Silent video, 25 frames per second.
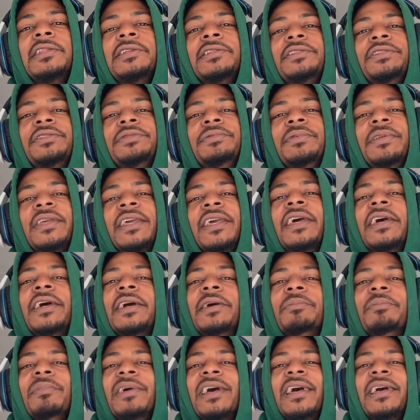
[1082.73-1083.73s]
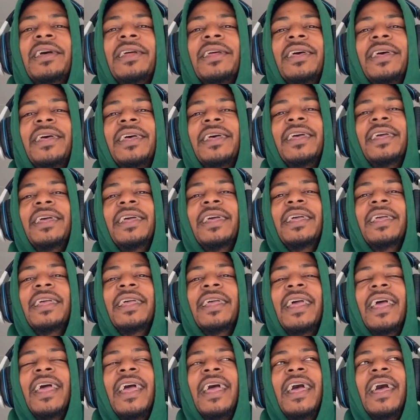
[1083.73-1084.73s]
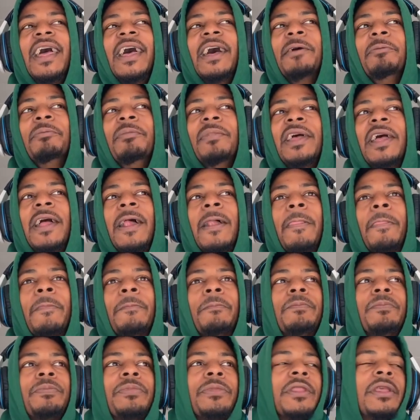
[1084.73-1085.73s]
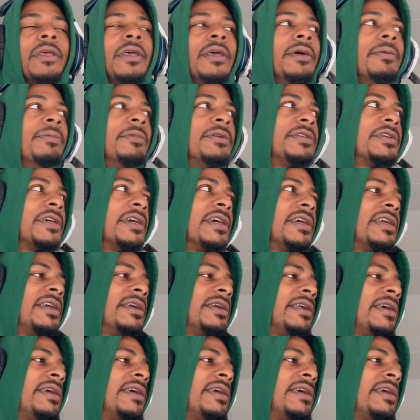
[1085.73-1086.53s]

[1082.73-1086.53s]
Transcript: you can, man. Yeah, man. But y'all hear that,